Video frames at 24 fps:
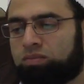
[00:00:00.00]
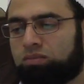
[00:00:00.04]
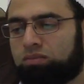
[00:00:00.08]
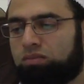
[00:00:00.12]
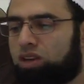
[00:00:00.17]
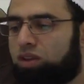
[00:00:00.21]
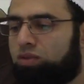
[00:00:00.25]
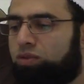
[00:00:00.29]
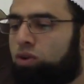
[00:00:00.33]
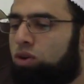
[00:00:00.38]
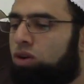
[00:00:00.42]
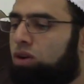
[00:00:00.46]

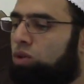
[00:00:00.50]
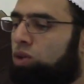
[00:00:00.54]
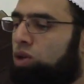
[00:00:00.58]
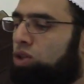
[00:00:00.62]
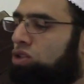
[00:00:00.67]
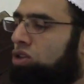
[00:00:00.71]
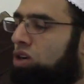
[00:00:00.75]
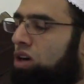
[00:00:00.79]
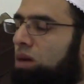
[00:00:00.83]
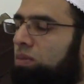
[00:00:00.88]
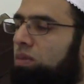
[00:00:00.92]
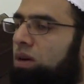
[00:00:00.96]
before we
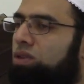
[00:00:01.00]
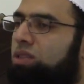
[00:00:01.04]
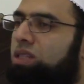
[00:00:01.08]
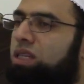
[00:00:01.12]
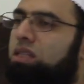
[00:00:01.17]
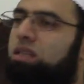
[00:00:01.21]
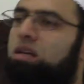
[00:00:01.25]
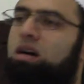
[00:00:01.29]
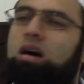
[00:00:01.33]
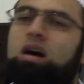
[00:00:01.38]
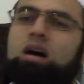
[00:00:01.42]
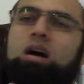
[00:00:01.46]
talk about
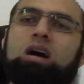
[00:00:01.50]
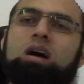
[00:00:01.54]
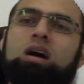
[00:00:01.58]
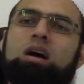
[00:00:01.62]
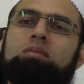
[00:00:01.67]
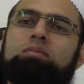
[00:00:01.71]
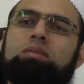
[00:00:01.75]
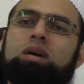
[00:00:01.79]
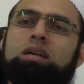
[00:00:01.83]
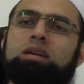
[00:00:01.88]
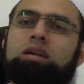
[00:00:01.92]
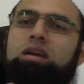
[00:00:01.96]

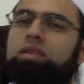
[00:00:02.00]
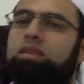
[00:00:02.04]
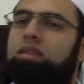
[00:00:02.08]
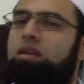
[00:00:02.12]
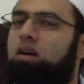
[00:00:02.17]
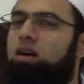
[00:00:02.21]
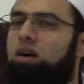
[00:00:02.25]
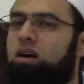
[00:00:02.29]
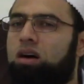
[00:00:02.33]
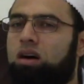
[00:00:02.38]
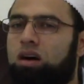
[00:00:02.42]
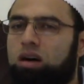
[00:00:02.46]
idgham and
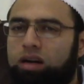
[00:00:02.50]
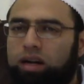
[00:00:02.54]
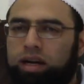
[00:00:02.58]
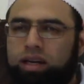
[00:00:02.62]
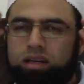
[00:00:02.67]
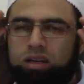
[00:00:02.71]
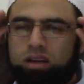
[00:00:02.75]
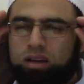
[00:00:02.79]
idhar and,